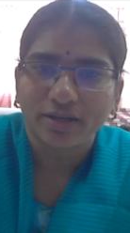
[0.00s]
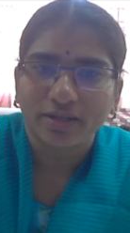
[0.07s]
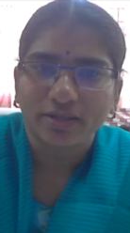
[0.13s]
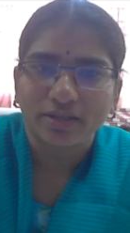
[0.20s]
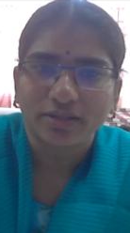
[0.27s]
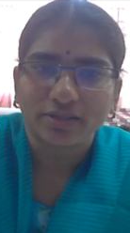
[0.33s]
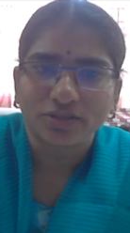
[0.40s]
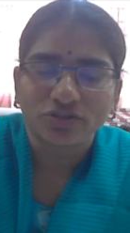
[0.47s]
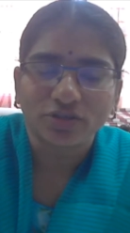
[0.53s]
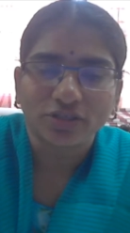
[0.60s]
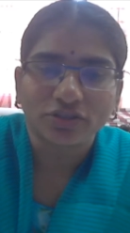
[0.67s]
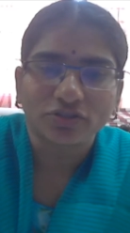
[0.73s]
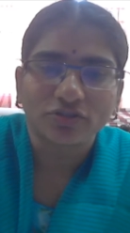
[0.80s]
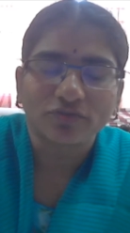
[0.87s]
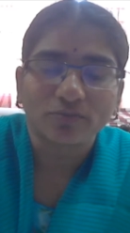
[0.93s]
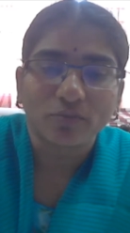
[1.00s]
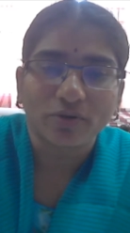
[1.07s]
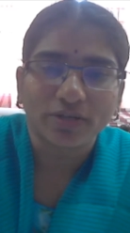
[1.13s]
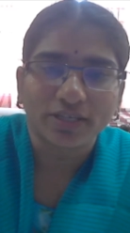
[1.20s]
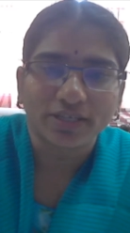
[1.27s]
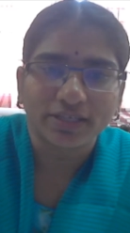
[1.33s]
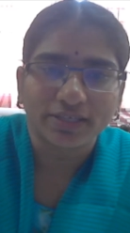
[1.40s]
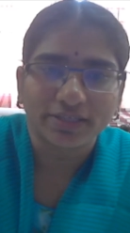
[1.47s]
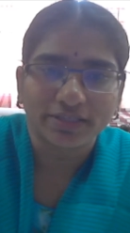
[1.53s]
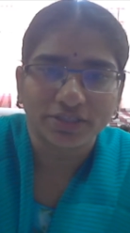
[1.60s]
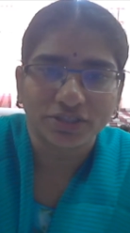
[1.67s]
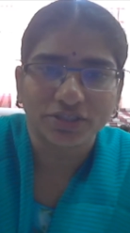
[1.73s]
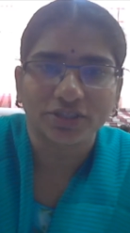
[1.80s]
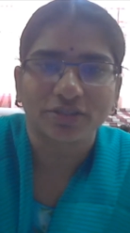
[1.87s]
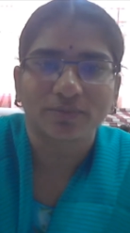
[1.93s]
the structure of modern
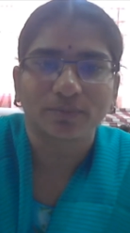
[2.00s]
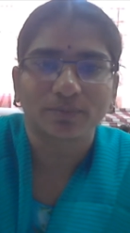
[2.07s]
English.